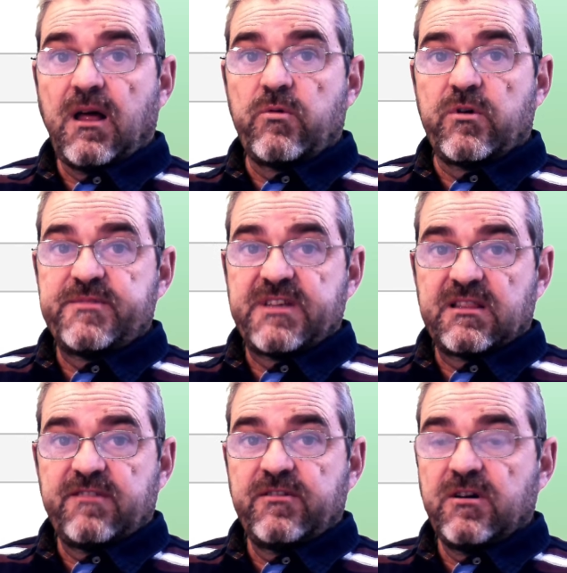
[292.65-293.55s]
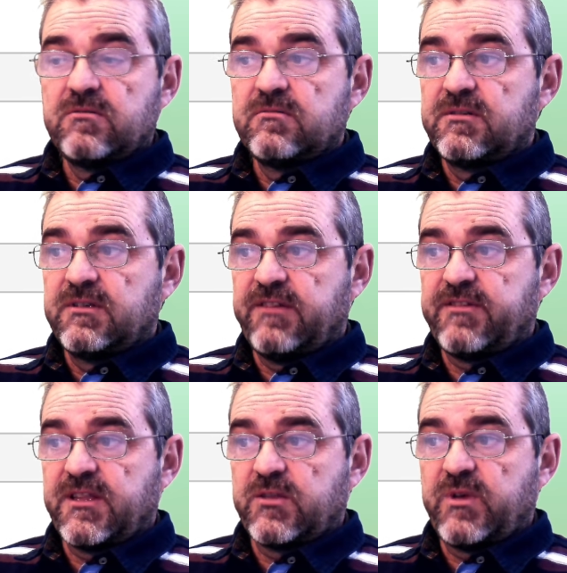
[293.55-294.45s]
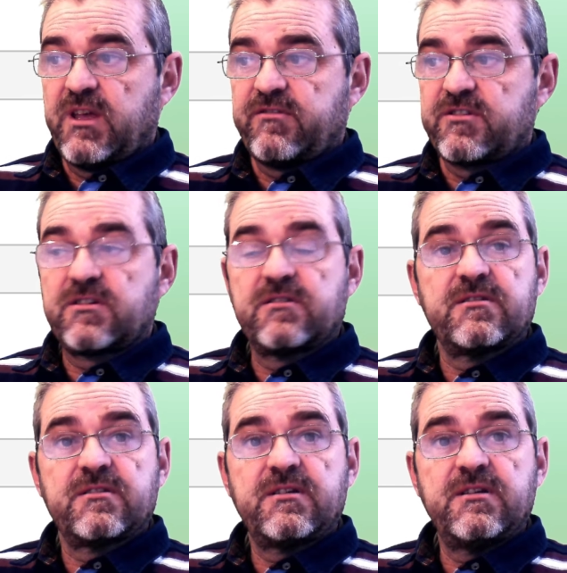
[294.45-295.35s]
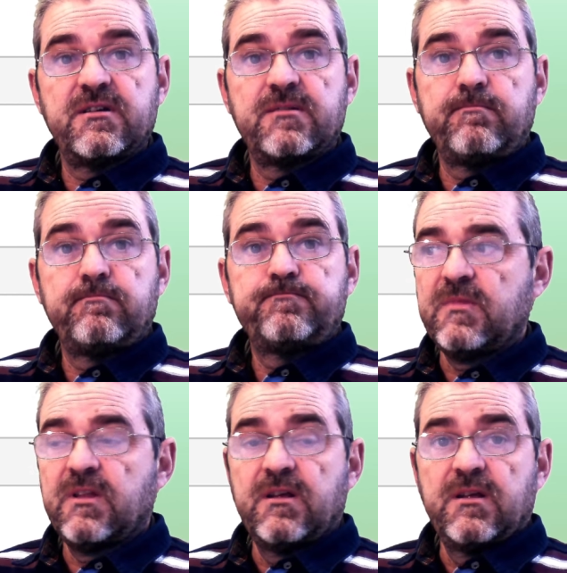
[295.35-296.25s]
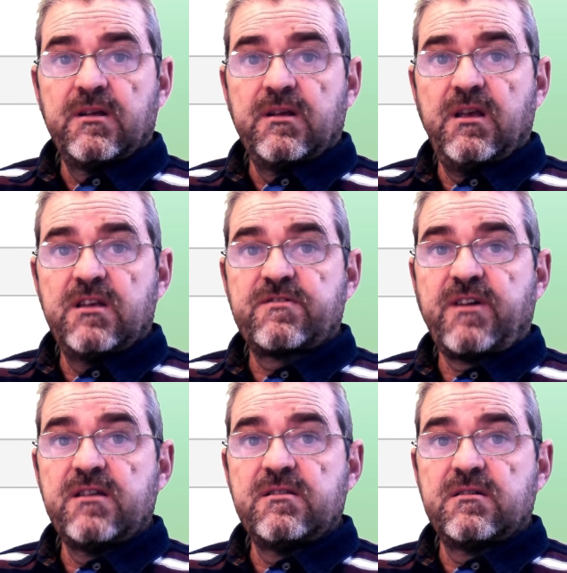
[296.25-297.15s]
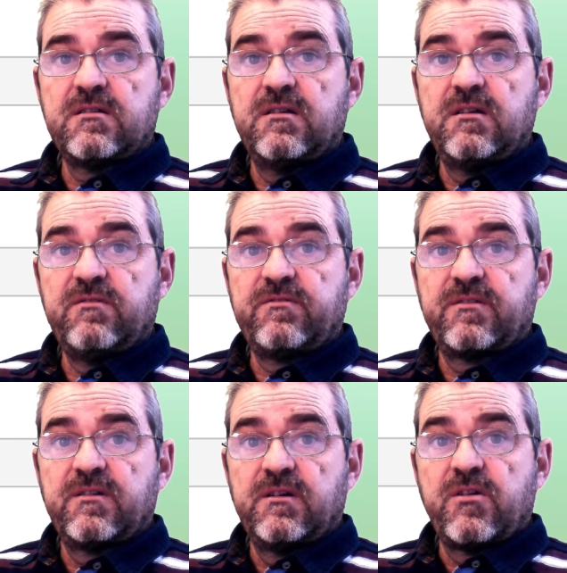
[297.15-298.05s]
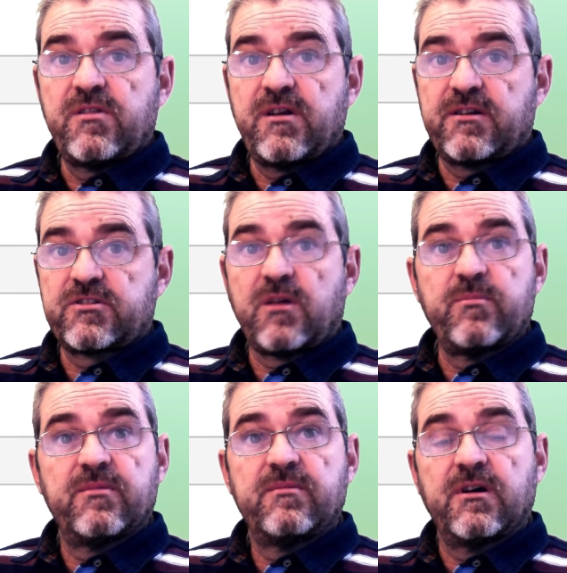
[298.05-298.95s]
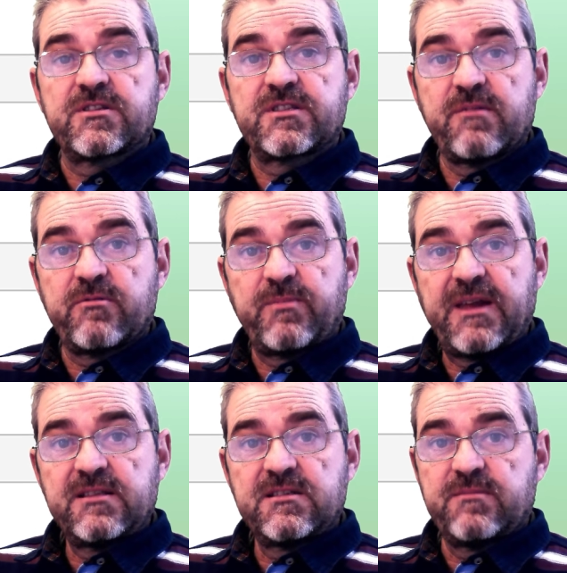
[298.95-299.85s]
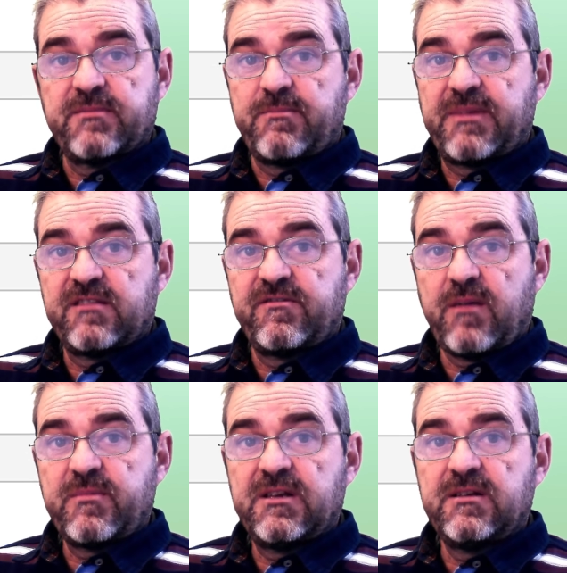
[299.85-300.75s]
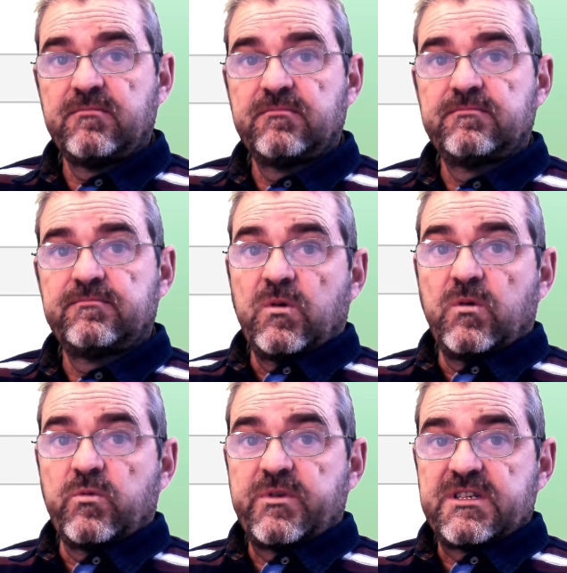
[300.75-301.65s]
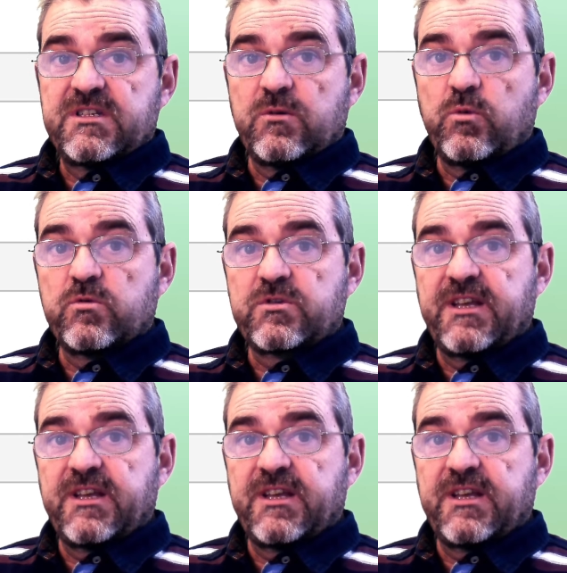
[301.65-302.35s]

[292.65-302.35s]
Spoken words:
Our objective now, given that we have uncertainty here, is finding if there are some unstable plants in my plant family, or which is the worst